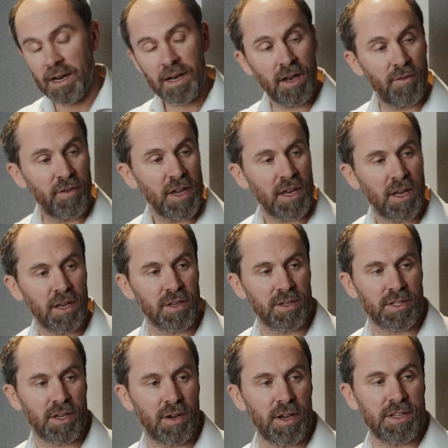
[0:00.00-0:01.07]
clavicular
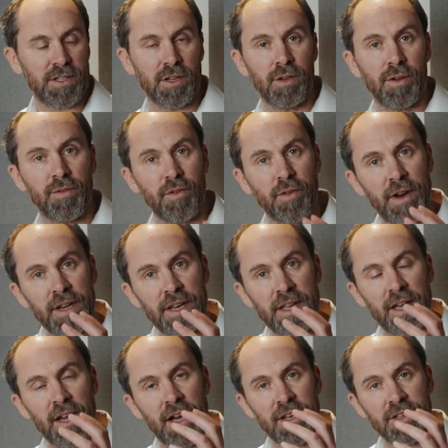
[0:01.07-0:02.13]
side to look for
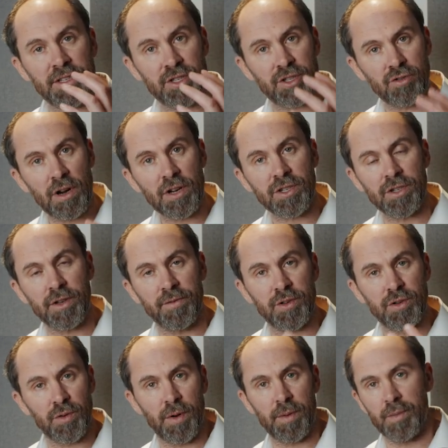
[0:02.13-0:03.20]
any destruction of the
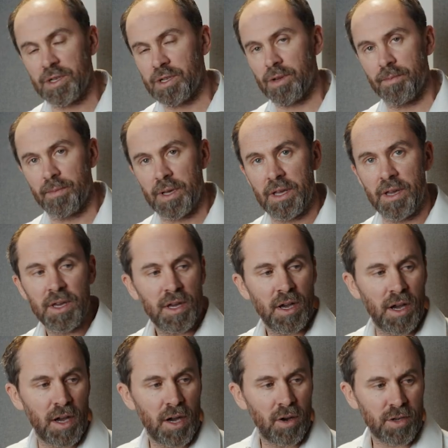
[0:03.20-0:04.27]
joint, which can be
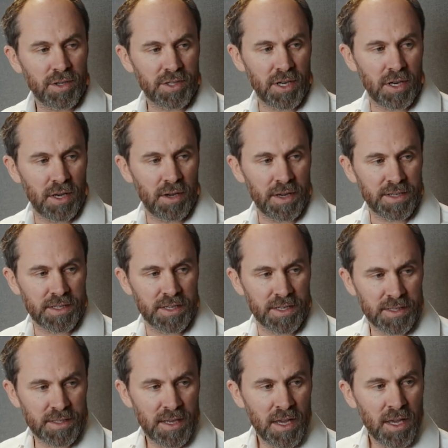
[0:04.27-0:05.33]

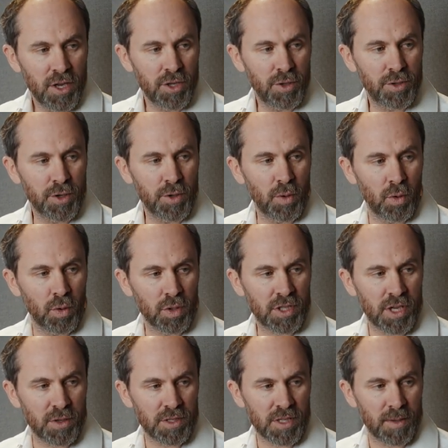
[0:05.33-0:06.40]
osteolysis. You do
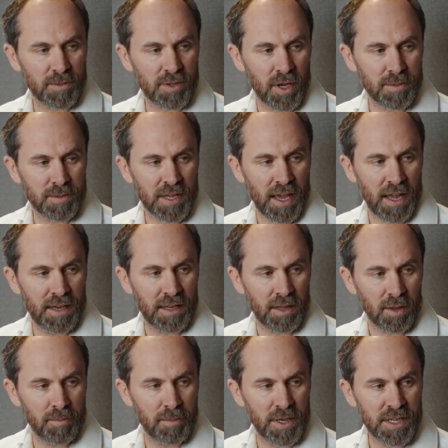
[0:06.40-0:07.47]
also sometimes get a
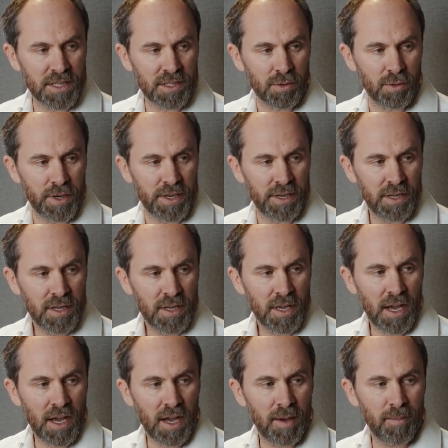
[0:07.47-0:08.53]
little meniscoid
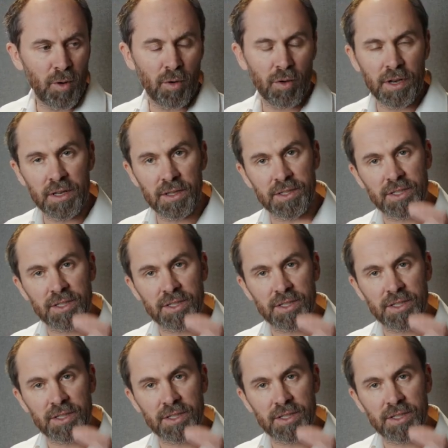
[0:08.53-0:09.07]
or a little